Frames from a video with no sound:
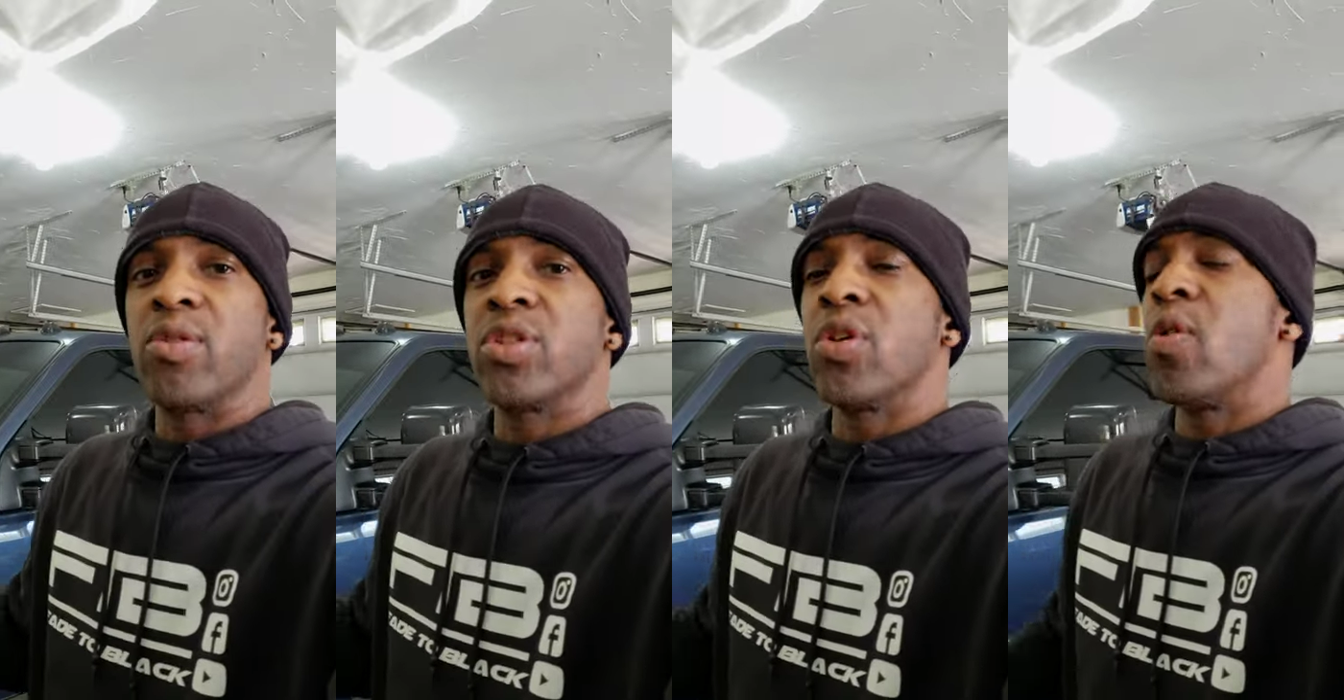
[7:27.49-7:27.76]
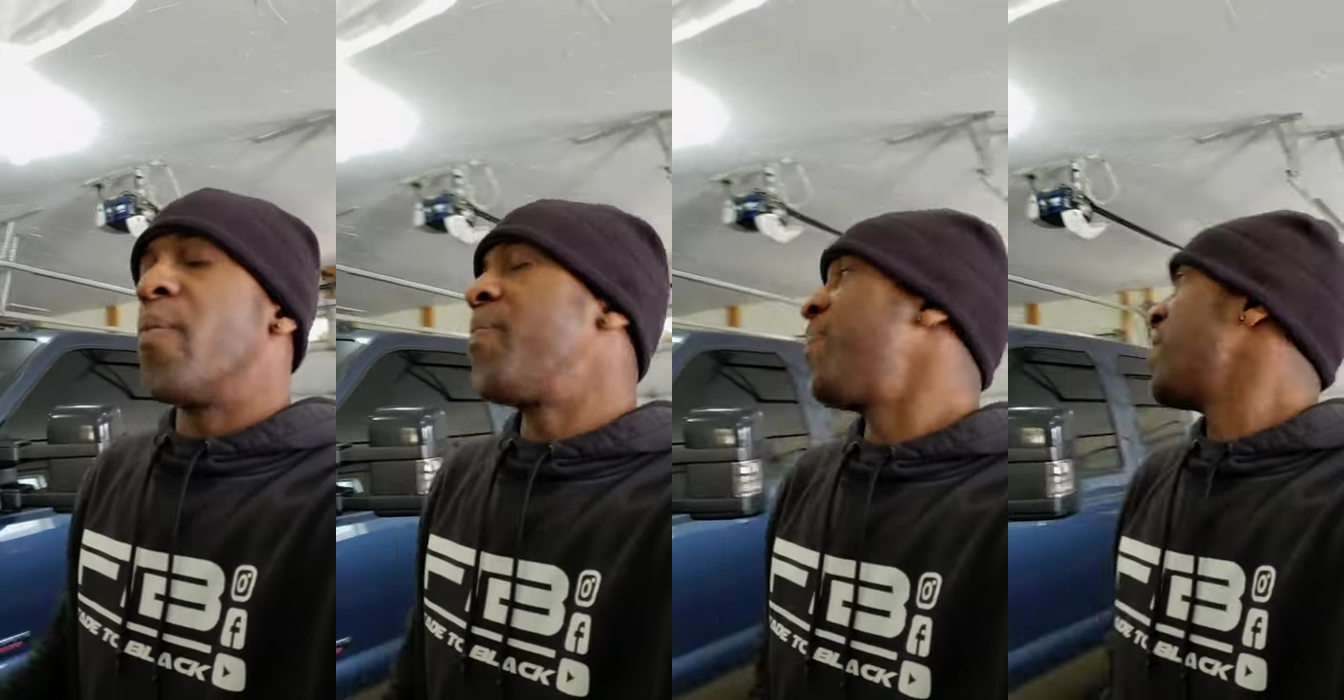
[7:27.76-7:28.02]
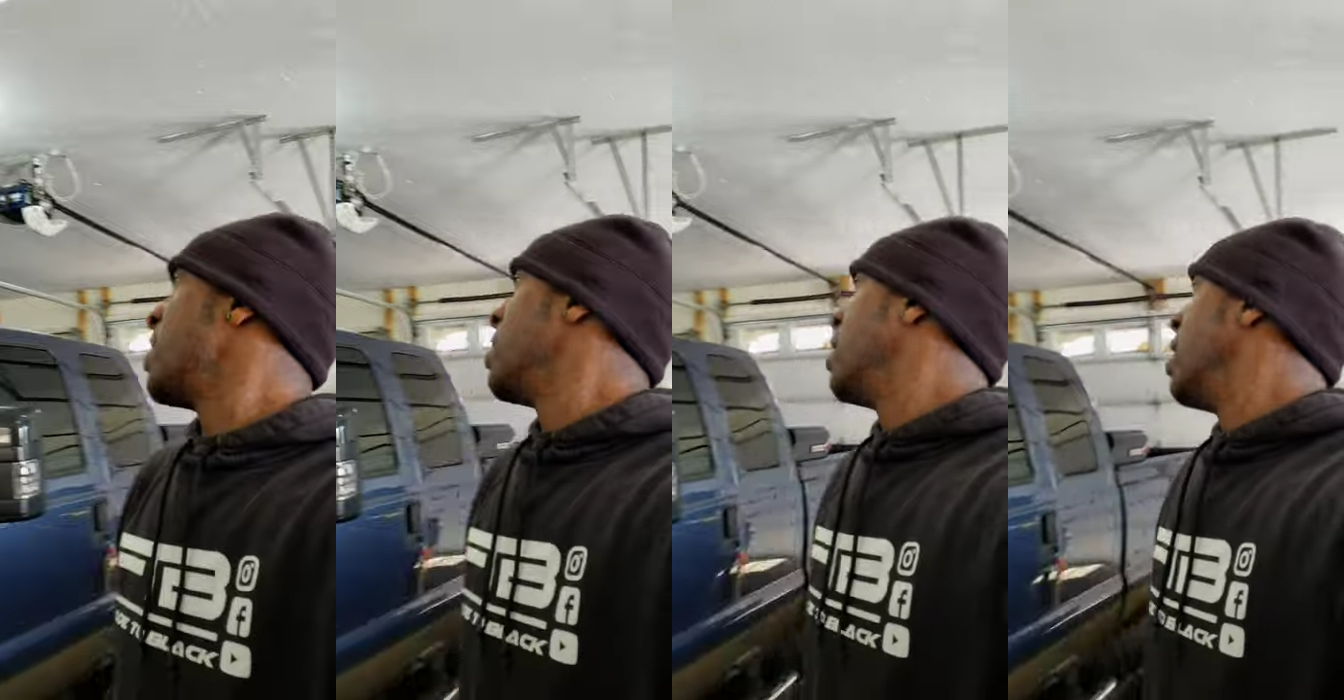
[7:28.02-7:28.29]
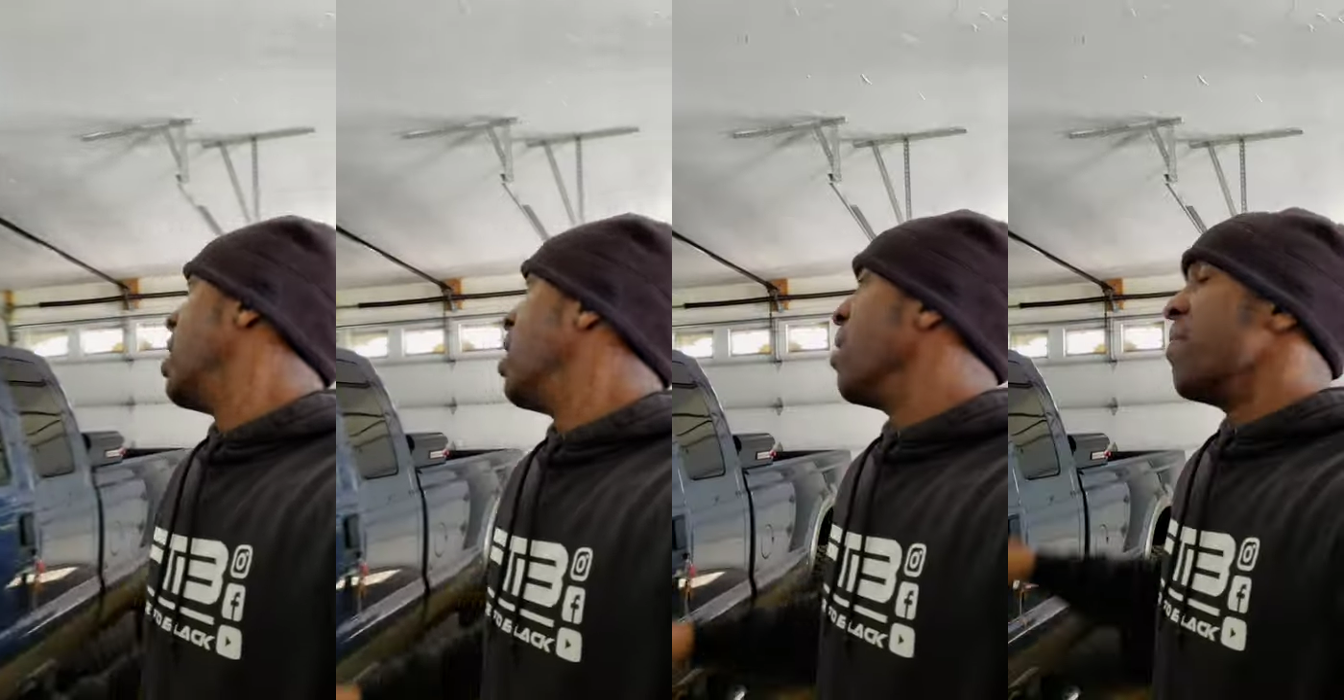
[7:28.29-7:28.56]
So
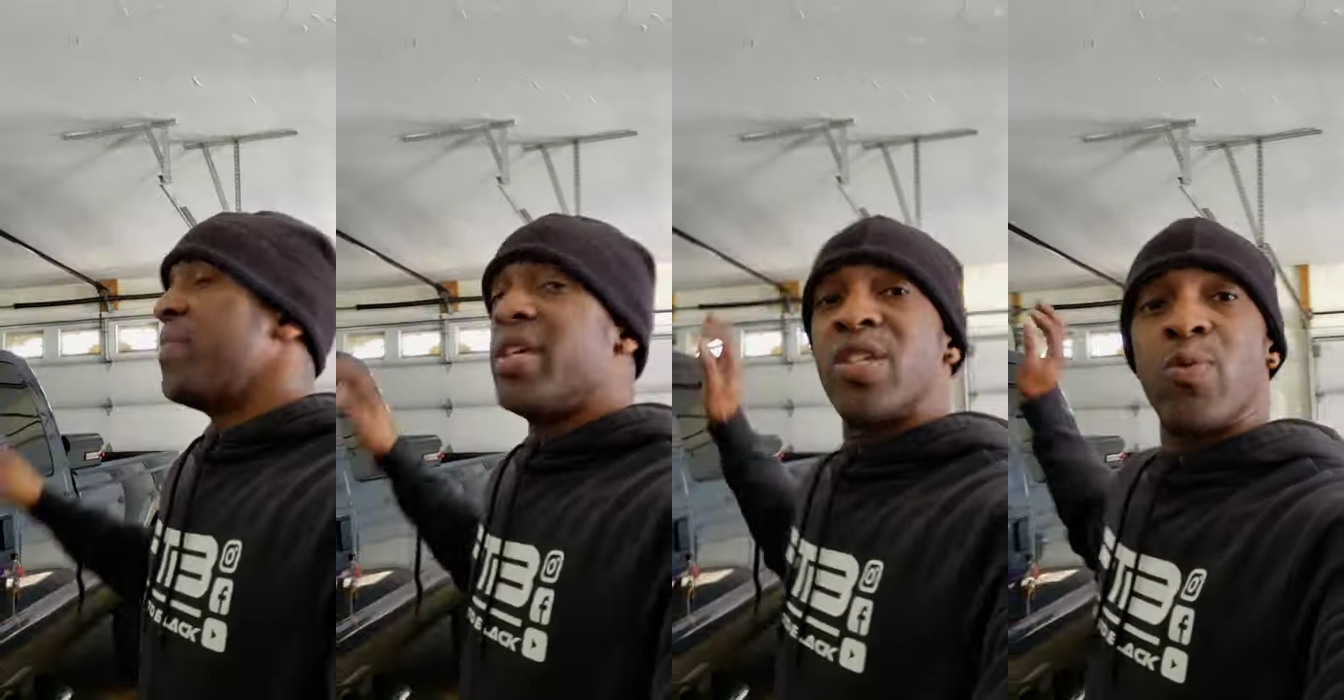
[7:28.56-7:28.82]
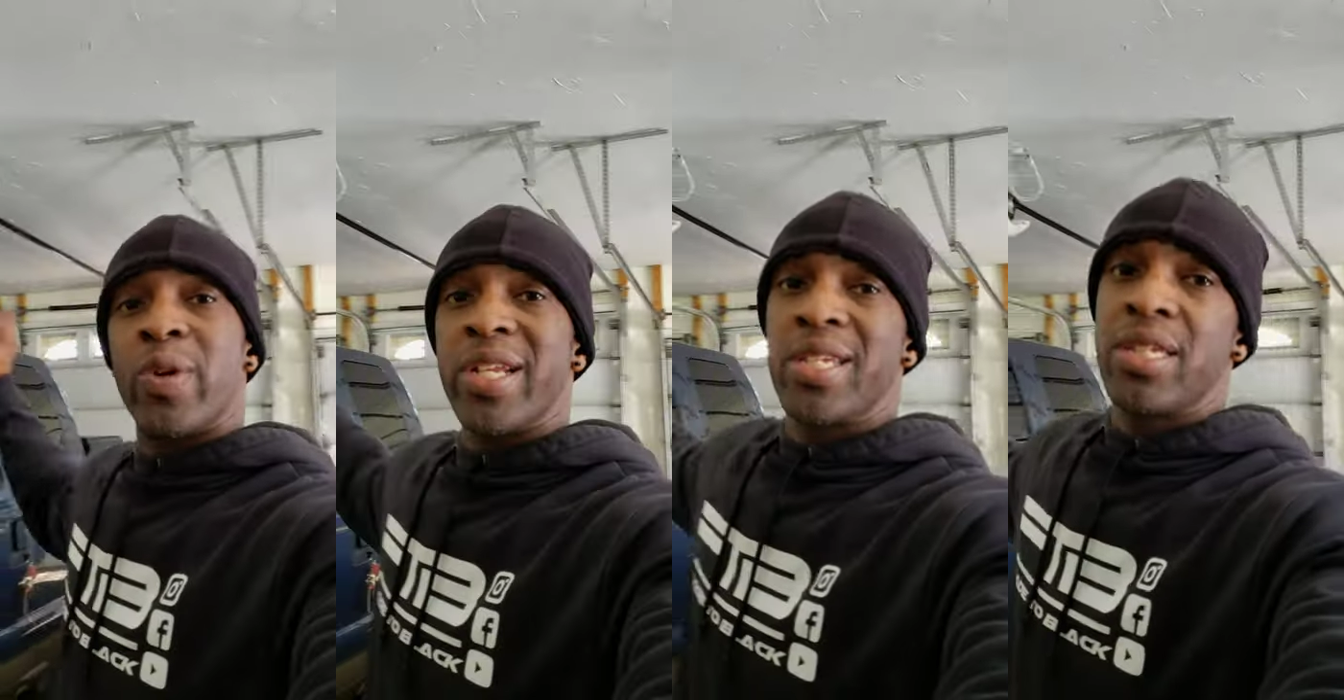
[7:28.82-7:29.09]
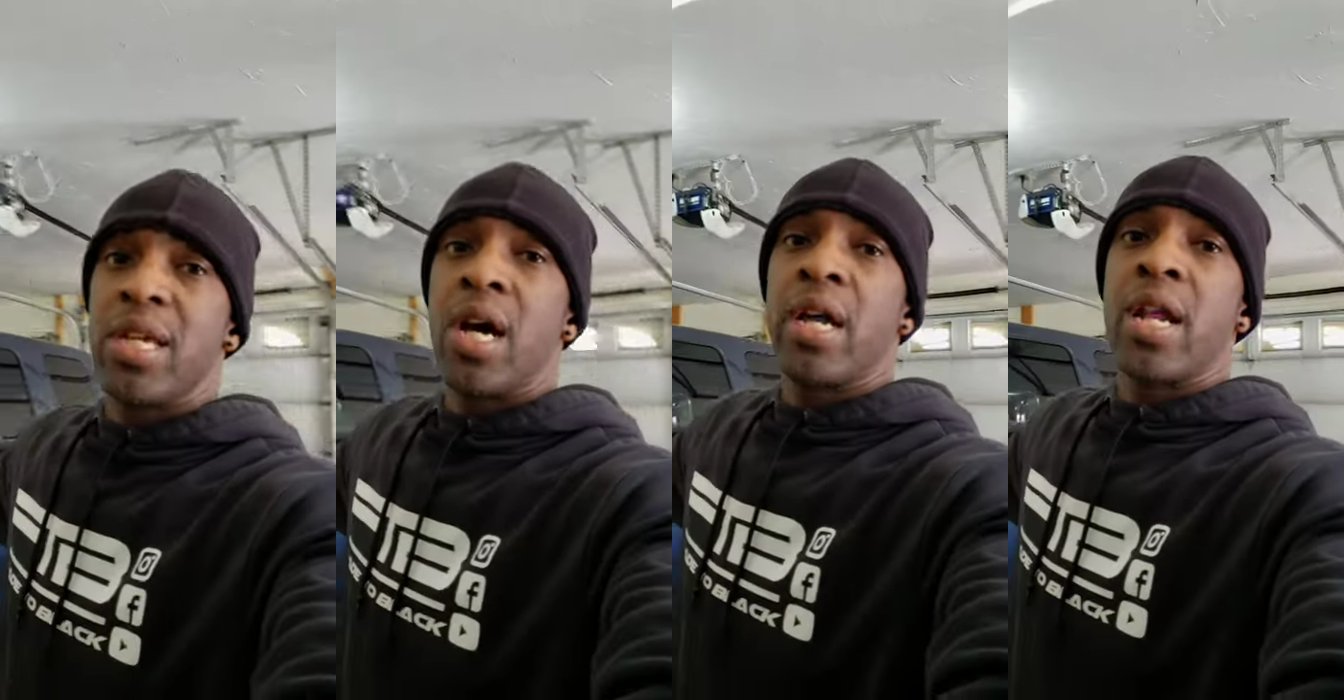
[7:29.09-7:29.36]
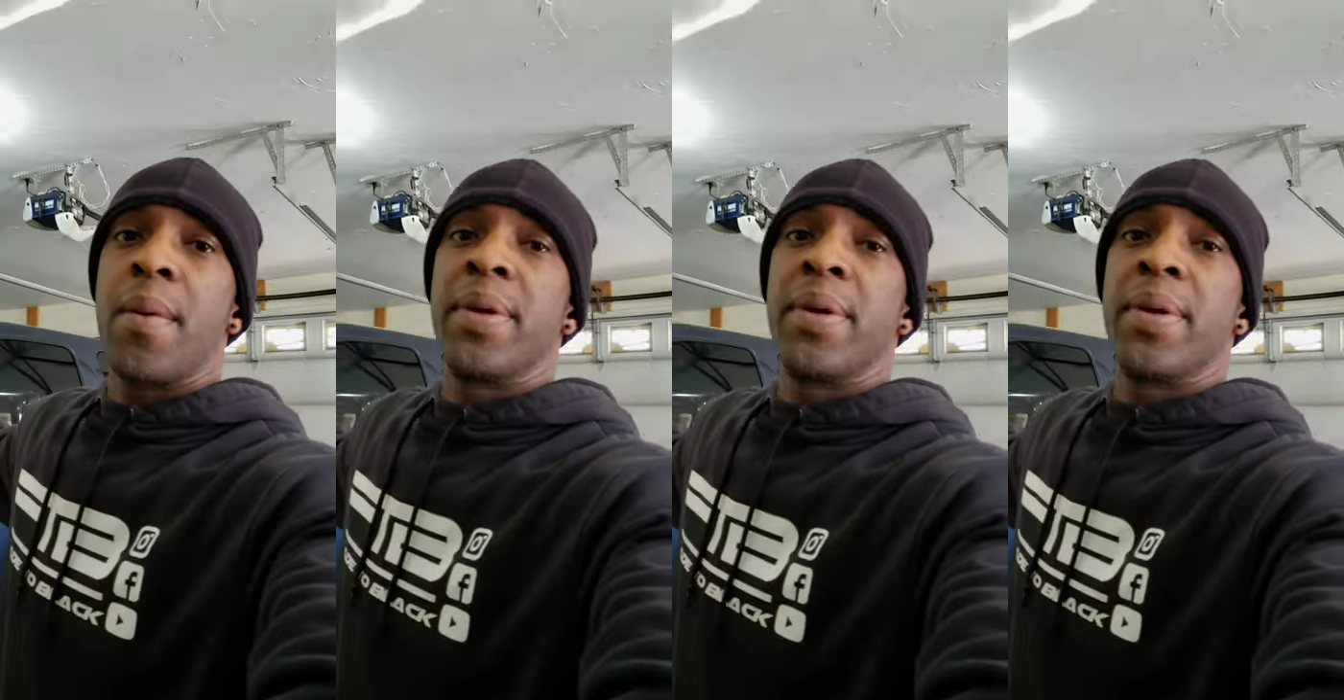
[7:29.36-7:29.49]
this one is done.